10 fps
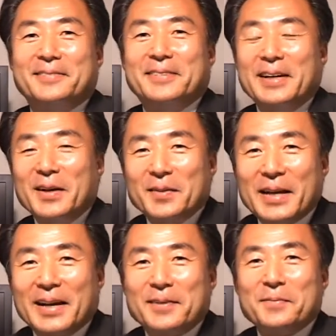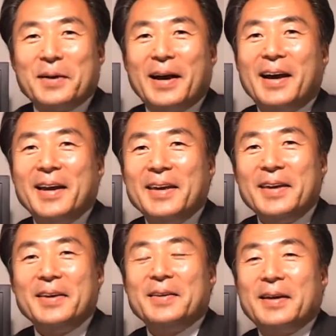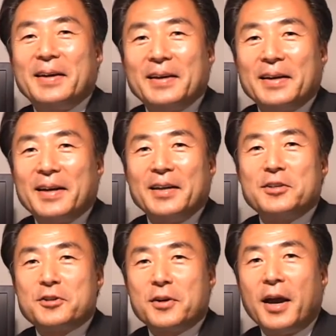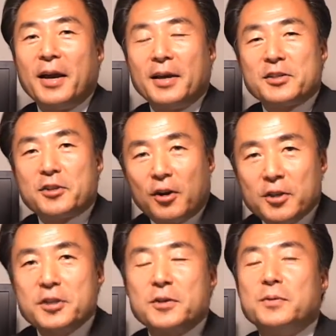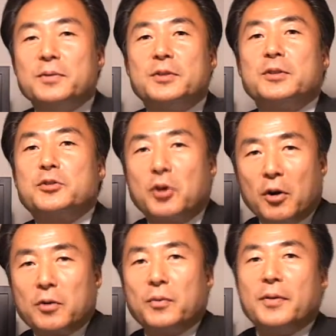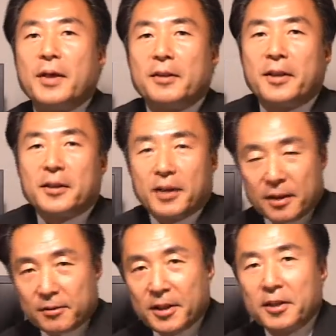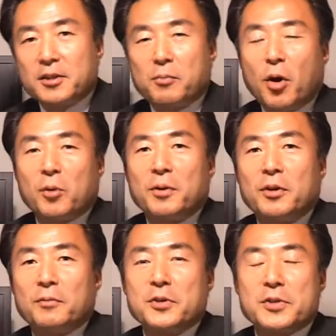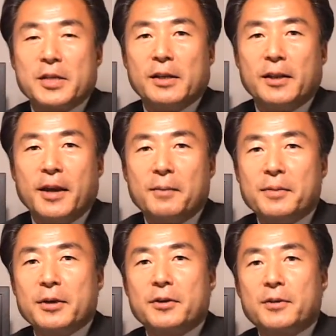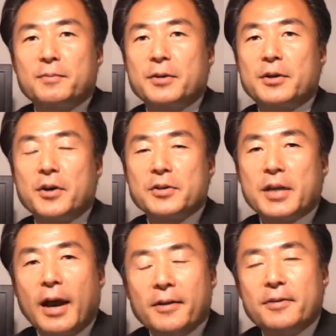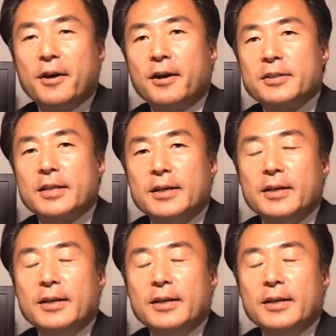Well, I started to talk with the athletic department of UCLA because I thought